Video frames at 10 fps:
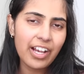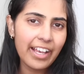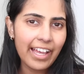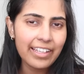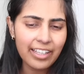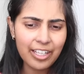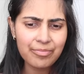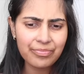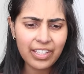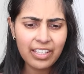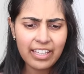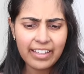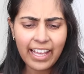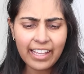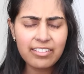I had
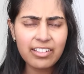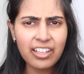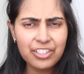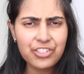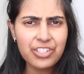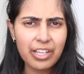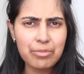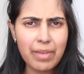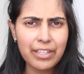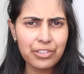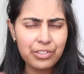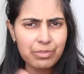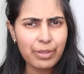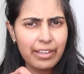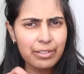they had lunchtime
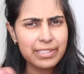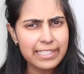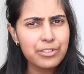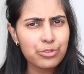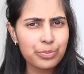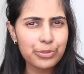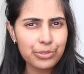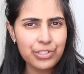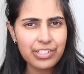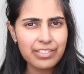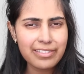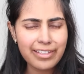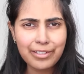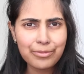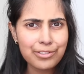menus where it was little portions,
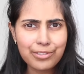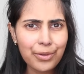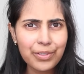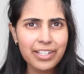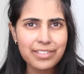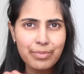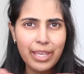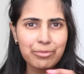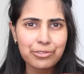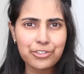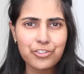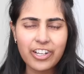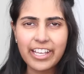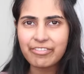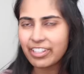and it was so nice to be able to
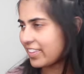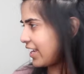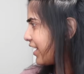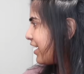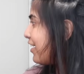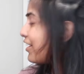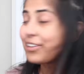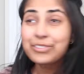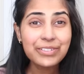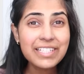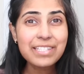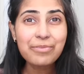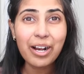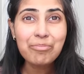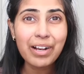try everything. Oh, do you want to see
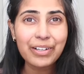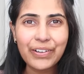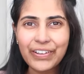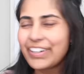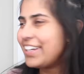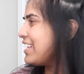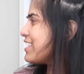what Amma got?